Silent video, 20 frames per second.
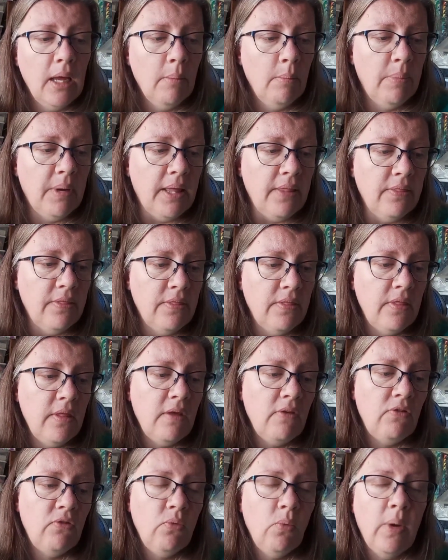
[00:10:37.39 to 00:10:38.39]
But
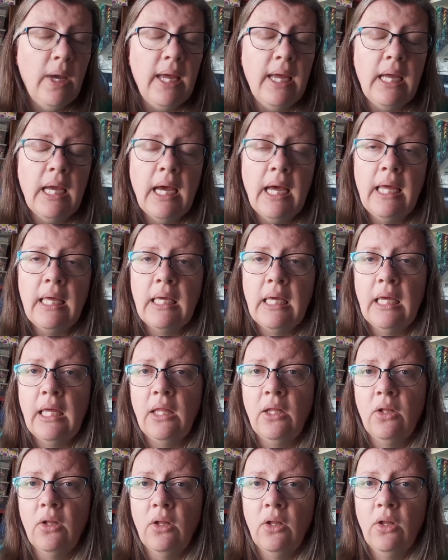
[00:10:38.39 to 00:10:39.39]
this way I
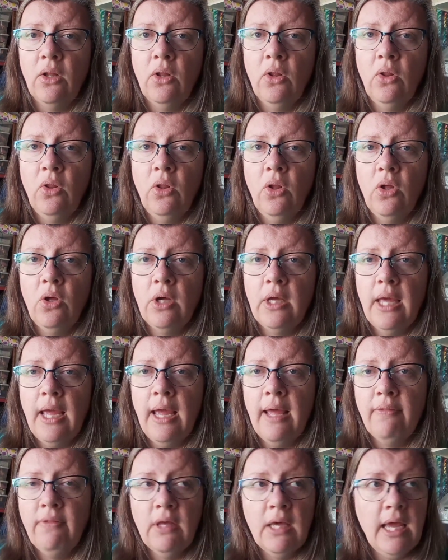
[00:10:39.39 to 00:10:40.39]
can look
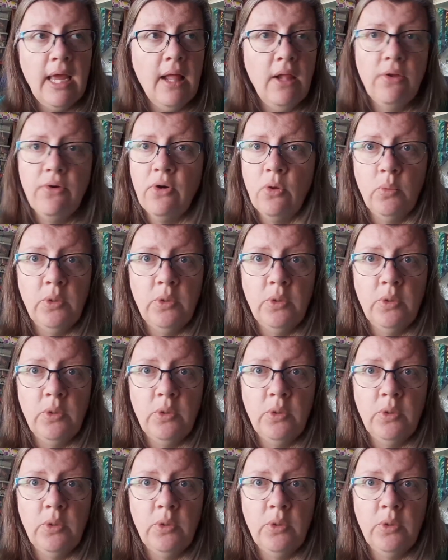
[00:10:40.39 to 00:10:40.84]
at the calendar,